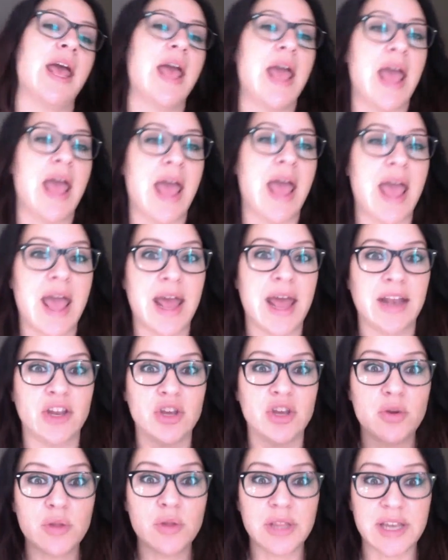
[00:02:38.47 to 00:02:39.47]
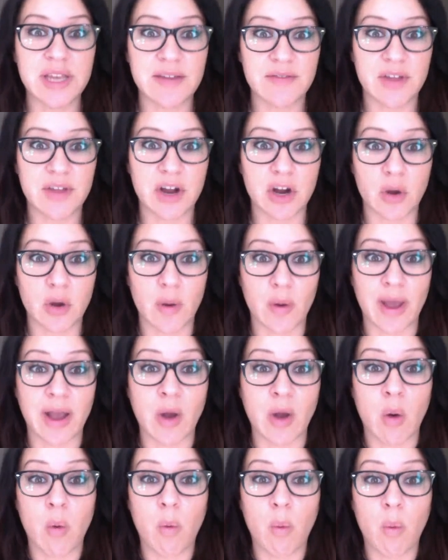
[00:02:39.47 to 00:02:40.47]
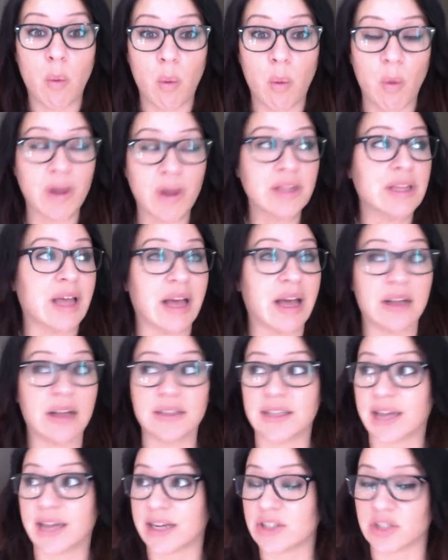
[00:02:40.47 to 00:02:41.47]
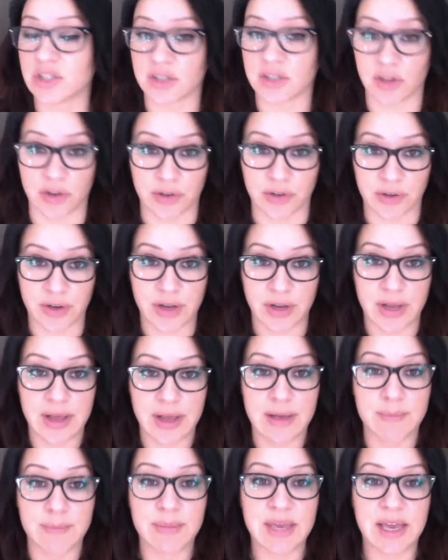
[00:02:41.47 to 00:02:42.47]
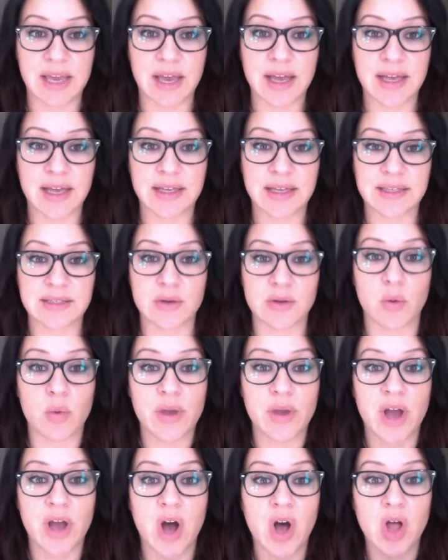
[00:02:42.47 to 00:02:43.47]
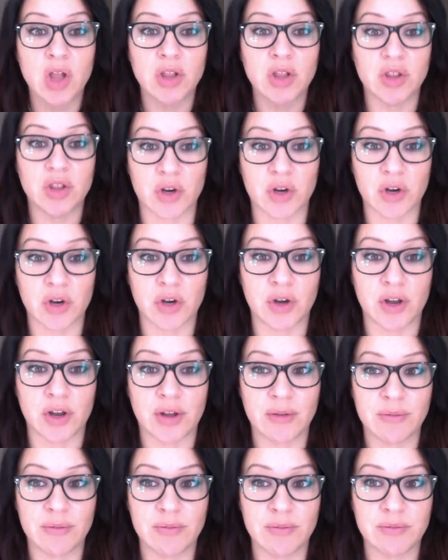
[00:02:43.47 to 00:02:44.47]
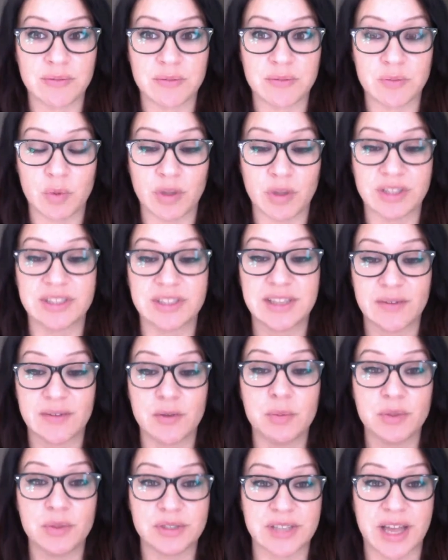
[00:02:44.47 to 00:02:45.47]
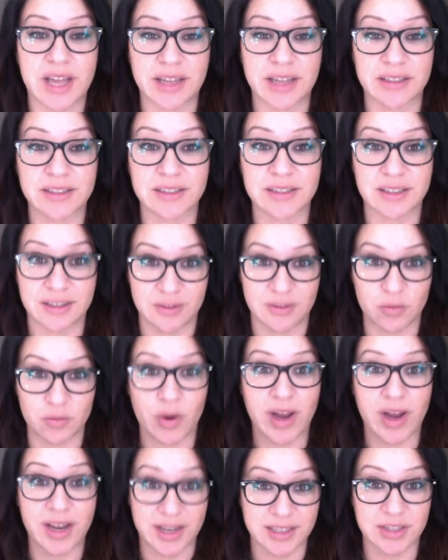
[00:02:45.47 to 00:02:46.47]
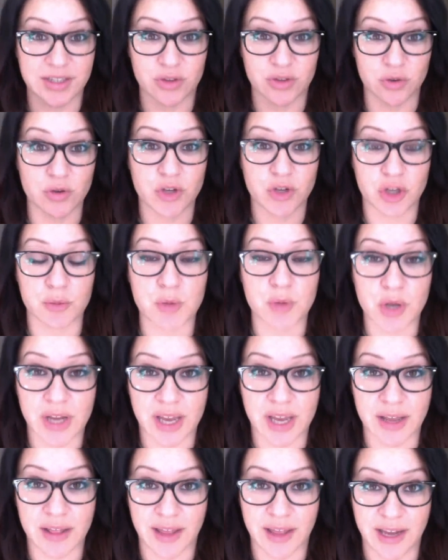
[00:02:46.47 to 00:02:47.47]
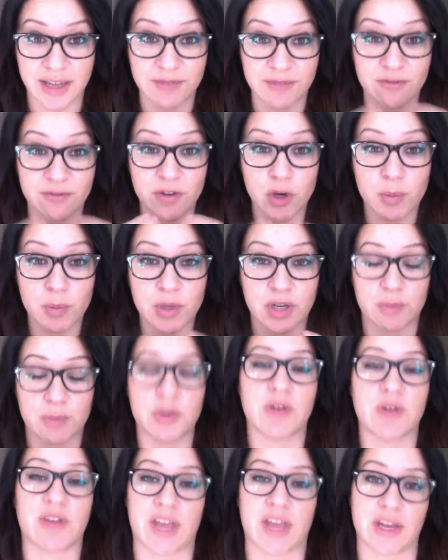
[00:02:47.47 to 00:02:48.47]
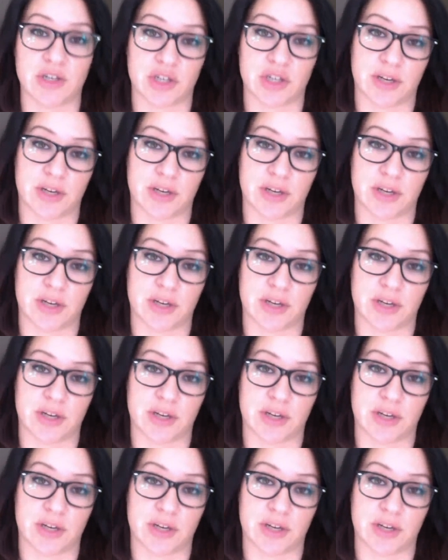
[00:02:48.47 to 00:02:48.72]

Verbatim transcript: And you leave there going, what the hell did I just learn? Because we all learn, well, seven percent, right, is through communicate, like verbal communication.